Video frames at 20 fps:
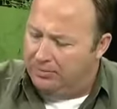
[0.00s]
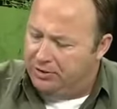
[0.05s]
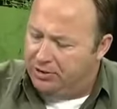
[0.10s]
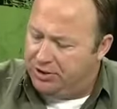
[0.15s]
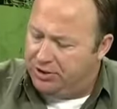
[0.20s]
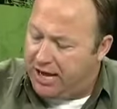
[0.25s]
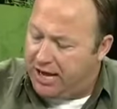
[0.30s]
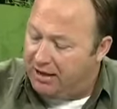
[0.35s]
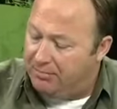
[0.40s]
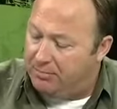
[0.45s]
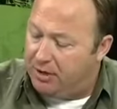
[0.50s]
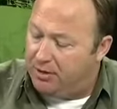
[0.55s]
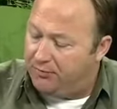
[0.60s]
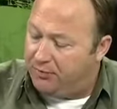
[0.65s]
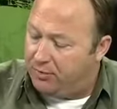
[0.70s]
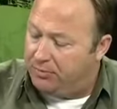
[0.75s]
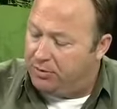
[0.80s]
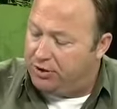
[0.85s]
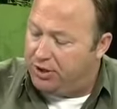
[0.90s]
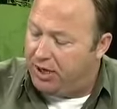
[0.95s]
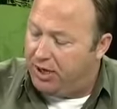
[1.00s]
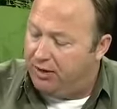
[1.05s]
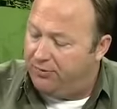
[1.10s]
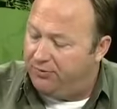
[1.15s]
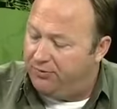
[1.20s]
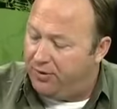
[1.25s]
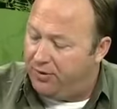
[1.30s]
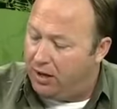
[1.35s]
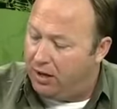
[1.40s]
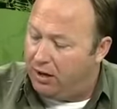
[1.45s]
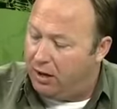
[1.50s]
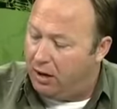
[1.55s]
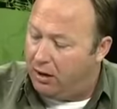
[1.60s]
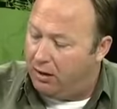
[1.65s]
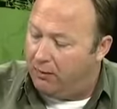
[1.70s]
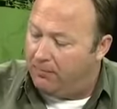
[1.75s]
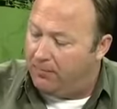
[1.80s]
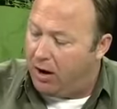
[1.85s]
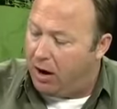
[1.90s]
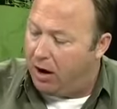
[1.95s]
Statement from Chief
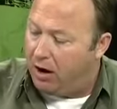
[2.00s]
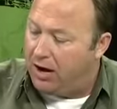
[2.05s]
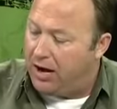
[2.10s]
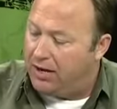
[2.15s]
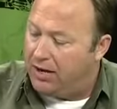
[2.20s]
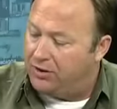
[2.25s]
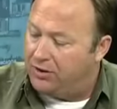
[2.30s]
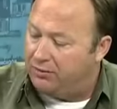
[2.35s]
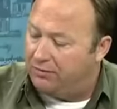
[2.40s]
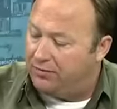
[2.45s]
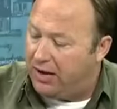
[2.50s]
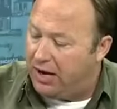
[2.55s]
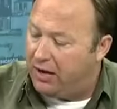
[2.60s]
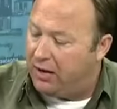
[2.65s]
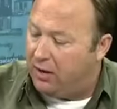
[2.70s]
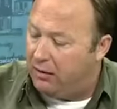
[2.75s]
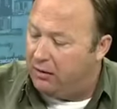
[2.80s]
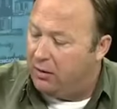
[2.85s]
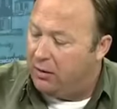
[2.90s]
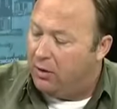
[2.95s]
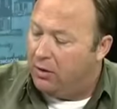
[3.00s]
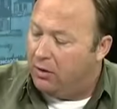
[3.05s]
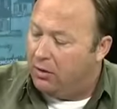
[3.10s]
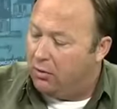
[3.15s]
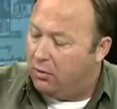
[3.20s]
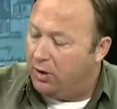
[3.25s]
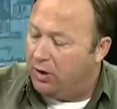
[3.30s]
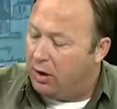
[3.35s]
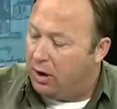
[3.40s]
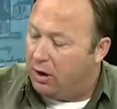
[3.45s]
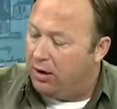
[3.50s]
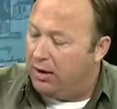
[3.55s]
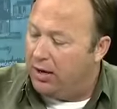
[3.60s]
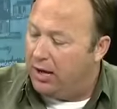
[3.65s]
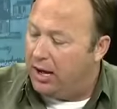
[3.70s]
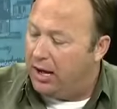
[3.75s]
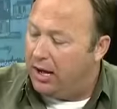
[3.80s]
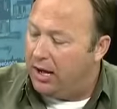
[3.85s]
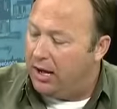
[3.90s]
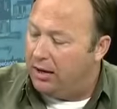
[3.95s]
Art Aceveda
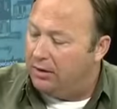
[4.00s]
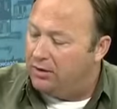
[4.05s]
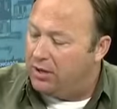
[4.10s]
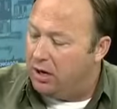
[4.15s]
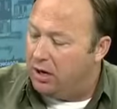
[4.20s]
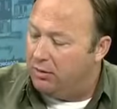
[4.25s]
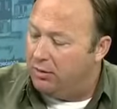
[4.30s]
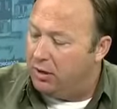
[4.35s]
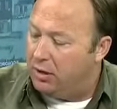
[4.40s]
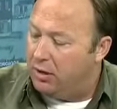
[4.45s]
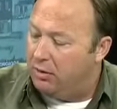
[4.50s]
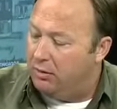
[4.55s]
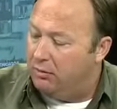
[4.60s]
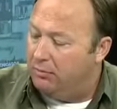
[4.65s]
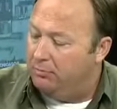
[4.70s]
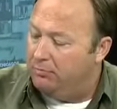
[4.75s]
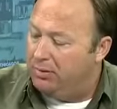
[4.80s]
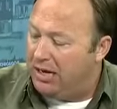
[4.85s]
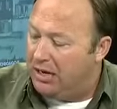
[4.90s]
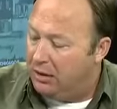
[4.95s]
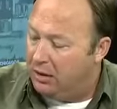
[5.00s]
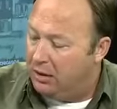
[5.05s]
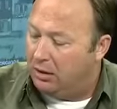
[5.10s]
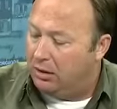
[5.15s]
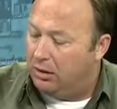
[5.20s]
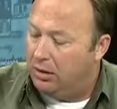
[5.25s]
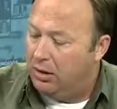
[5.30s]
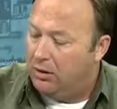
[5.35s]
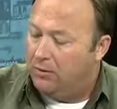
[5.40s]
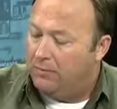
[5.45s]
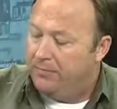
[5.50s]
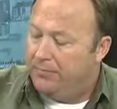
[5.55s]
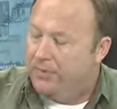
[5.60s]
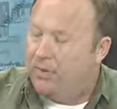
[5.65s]
regarding Antonio Buehler